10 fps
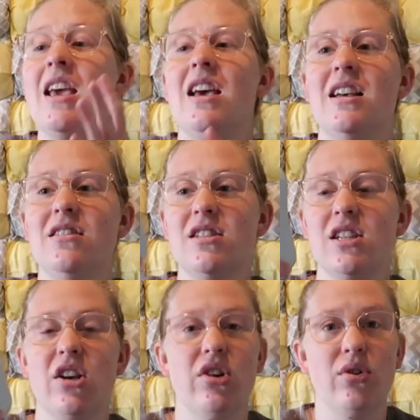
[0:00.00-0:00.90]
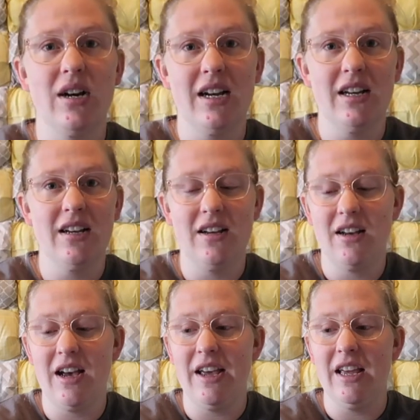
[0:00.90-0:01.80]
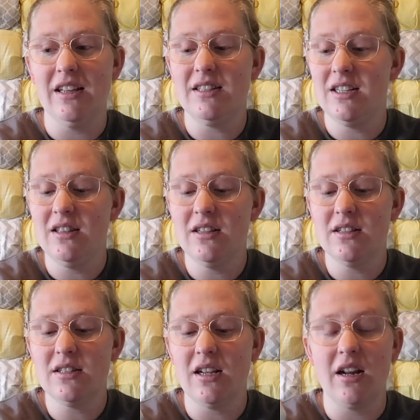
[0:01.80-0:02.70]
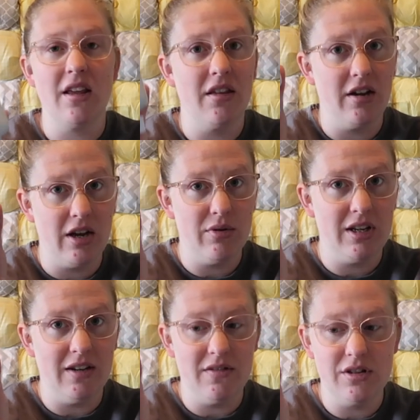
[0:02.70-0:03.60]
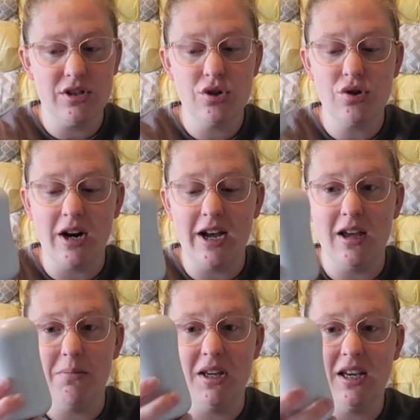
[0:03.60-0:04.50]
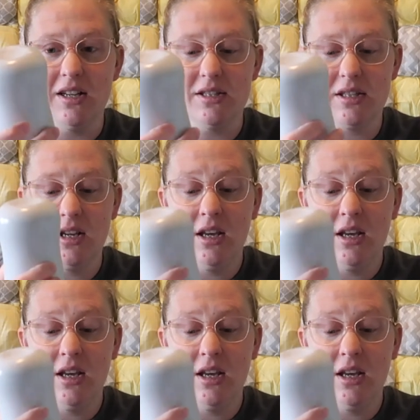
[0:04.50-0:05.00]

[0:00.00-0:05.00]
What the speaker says: And so I seen this and I thought I would give this a try because,